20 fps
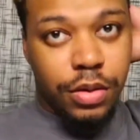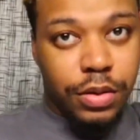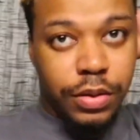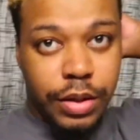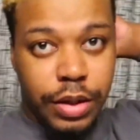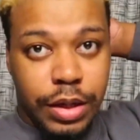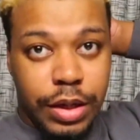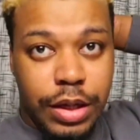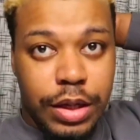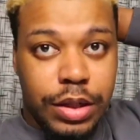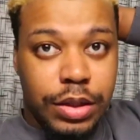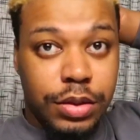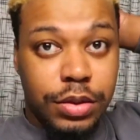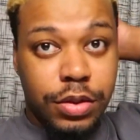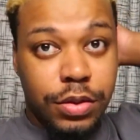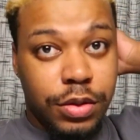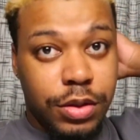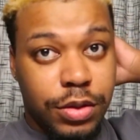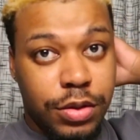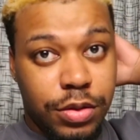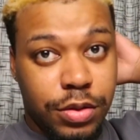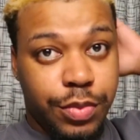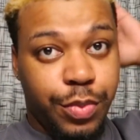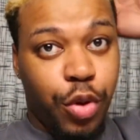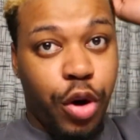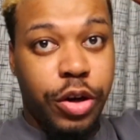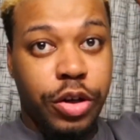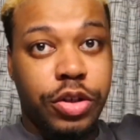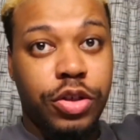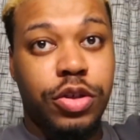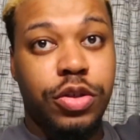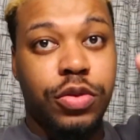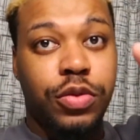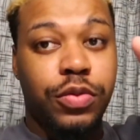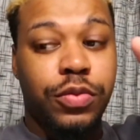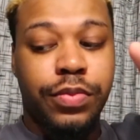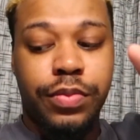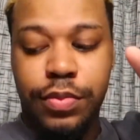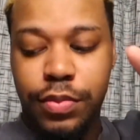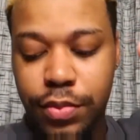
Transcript: Okay, guys, so this is part two.